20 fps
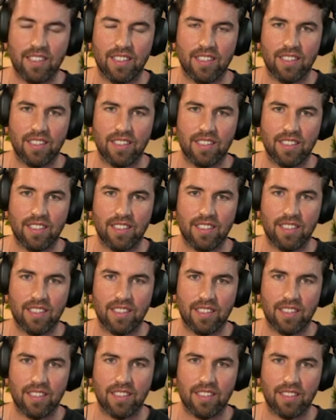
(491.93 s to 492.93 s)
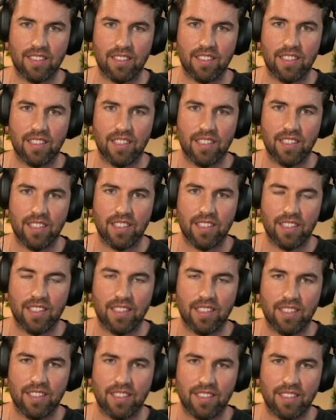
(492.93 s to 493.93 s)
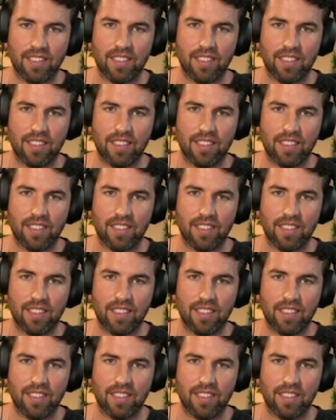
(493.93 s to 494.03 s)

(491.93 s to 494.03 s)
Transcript: No words are spoken by the person on screen.